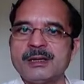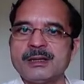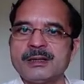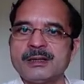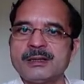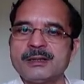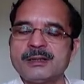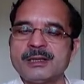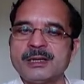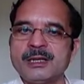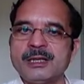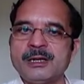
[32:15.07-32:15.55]

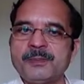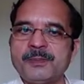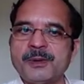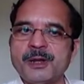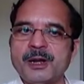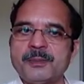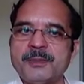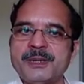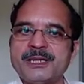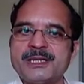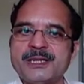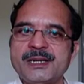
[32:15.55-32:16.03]
the
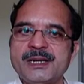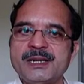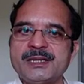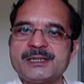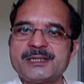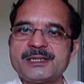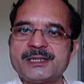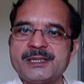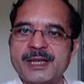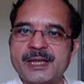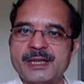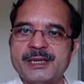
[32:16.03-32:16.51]
information is
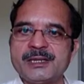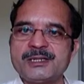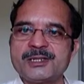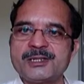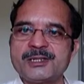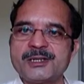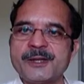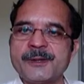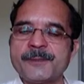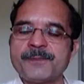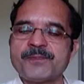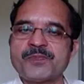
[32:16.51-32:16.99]

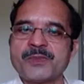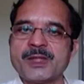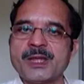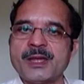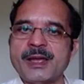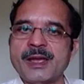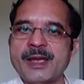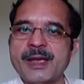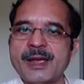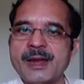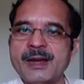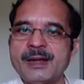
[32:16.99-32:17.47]
sensed
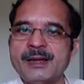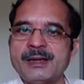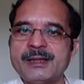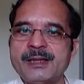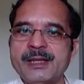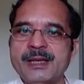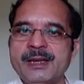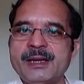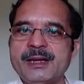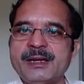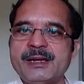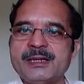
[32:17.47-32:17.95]
and
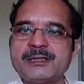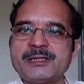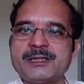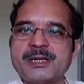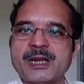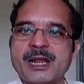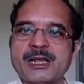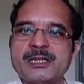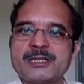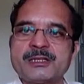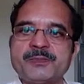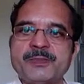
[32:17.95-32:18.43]
then it is
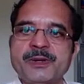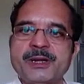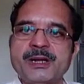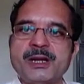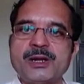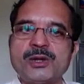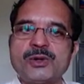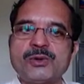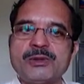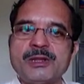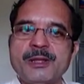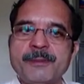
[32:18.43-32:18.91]

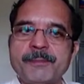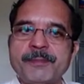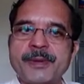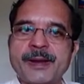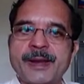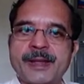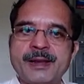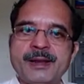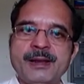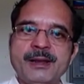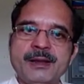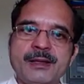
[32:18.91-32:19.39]
transmitted to the
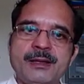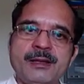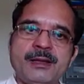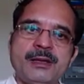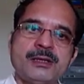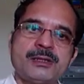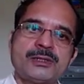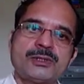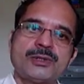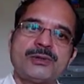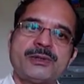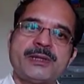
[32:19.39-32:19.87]
brain.
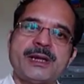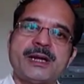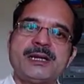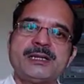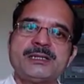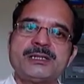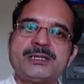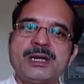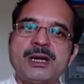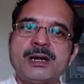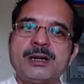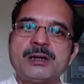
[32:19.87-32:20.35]
So that
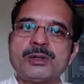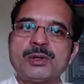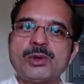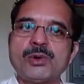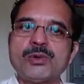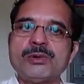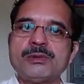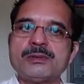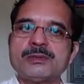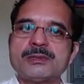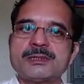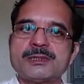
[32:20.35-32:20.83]
is done
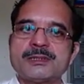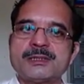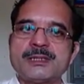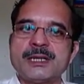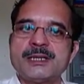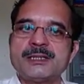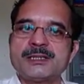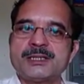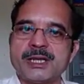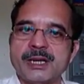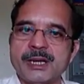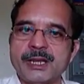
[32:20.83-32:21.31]
through
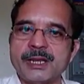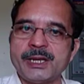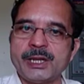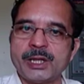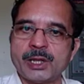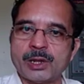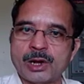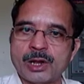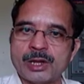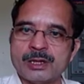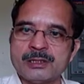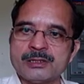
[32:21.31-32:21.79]
sensory
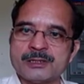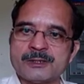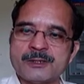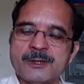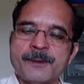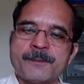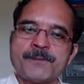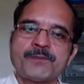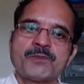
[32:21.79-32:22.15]
neurons.